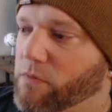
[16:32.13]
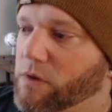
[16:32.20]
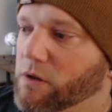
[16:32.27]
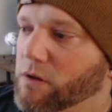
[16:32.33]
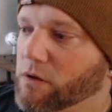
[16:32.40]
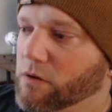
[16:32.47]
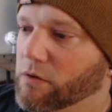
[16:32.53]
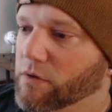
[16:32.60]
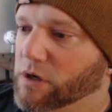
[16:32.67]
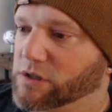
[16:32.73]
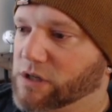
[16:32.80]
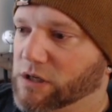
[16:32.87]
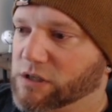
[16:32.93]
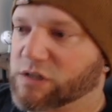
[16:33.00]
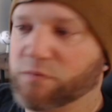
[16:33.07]
there's
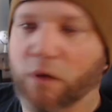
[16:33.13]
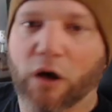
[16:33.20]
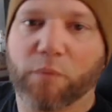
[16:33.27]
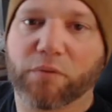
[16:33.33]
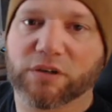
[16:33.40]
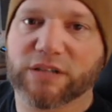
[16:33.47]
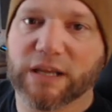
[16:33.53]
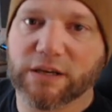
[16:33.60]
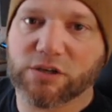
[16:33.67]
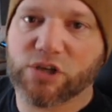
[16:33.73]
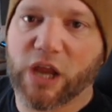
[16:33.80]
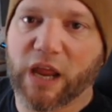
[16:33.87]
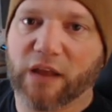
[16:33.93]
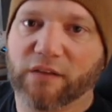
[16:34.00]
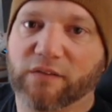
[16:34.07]
a small percent
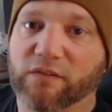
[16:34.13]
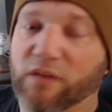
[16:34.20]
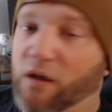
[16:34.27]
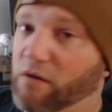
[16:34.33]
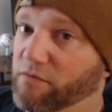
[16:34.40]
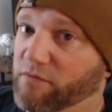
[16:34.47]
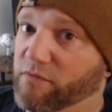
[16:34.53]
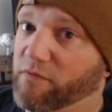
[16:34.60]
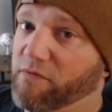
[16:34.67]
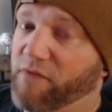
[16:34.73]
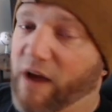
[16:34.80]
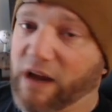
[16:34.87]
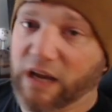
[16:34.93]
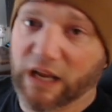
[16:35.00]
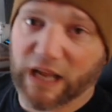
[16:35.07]
chance of
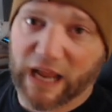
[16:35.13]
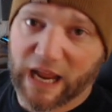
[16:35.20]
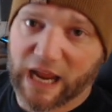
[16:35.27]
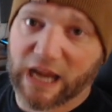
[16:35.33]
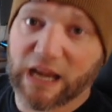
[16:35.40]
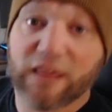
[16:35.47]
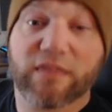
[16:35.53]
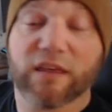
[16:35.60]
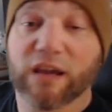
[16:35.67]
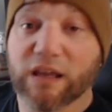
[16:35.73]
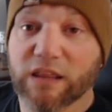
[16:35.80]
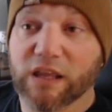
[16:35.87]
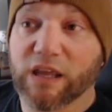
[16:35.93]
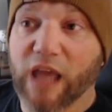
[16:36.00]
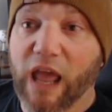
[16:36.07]
finding anything in
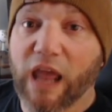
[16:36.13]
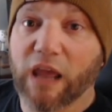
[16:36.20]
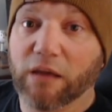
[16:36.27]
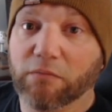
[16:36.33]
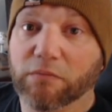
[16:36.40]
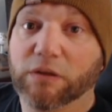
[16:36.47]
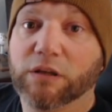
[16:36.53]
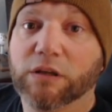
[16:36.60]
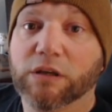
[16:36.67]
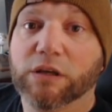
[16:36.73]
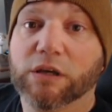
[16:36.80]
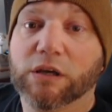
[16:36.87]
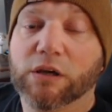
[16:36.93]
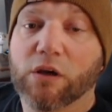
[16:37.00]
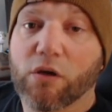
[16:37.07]
the game
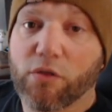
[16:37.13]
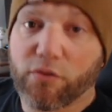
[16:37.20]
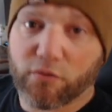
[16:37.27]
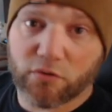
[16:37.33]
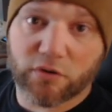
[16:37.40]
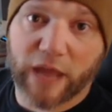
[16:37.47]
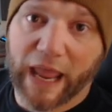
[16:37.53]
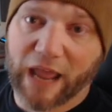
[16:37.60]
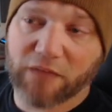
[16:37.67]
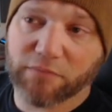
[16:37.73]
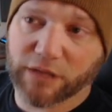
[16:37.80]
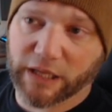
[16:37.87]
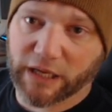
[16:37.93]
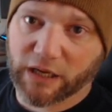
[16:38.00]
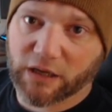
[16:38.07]
through
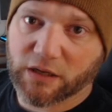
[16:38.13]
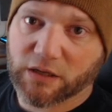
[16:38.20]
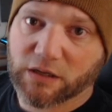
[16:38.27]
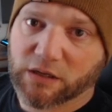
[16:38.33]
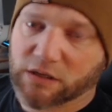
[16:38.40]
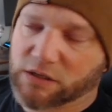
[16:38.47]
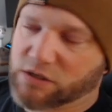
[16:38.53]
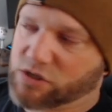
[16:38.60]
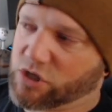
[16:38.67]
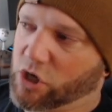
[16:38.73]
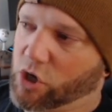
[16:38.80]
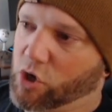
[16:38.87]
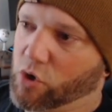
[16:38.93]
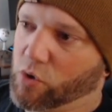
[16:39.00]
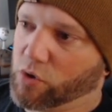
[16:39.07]
gambling.
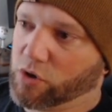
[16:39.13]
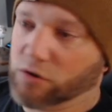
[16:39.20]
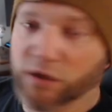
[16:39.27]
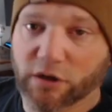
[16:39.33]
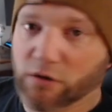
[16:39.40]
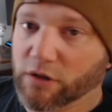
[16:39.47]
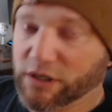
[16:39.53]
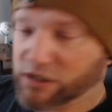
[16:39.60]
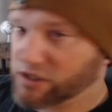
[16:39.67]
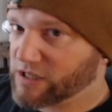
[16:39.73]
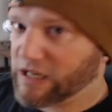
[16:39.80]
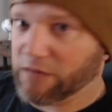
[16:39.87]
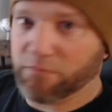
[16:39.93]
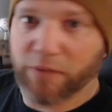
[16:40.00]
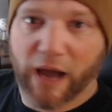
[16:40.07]
So you literally just
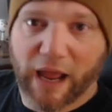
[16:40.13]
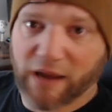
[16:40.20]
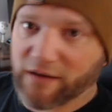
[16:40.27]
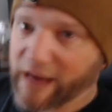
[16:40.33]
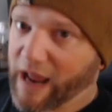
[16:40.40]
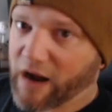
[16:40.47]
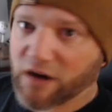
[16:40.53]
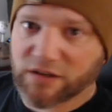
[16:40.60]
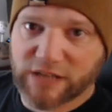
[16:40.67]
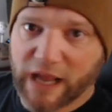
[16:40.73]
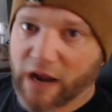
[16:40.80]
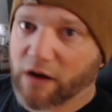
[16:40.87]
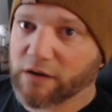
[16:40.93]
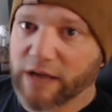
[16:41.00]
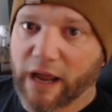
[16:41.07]
keep buying daggers,
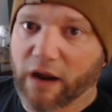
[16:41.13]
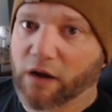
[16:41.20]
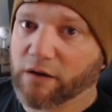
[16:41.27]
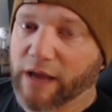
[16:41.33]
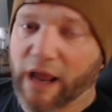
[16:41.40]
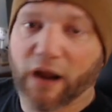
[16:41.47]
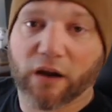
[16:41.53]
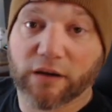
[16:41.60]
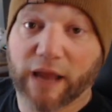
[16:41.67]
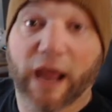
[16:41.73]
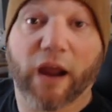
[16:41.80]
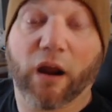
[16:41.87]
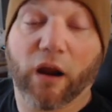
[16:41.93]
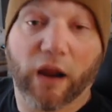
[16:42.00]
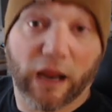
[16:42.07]

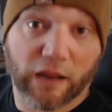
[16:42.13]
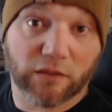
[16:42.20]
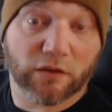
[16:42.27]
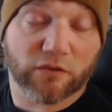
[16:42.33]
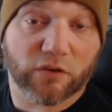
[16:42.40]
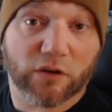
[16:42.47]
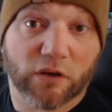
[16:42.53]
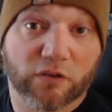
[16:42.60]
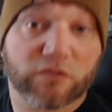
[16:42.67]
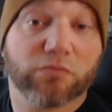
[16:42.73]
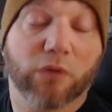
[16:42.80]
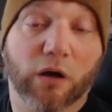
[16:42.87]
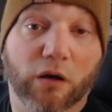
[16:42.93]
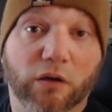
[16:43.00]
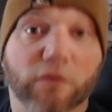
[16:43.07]
dagger, and there's a
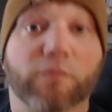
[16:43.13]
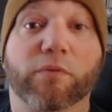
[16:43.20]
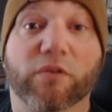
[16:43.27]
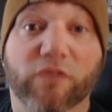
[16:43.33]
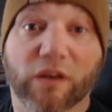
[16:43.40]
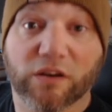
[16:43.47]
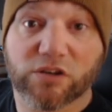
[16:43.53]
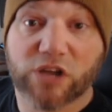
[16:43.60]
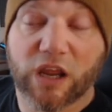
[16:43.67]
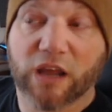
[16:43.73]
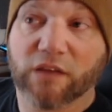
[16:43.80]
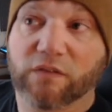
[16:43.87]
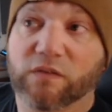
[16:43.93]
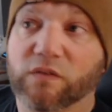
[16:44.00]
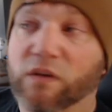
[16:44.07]
small percent
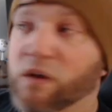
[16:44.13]
chance.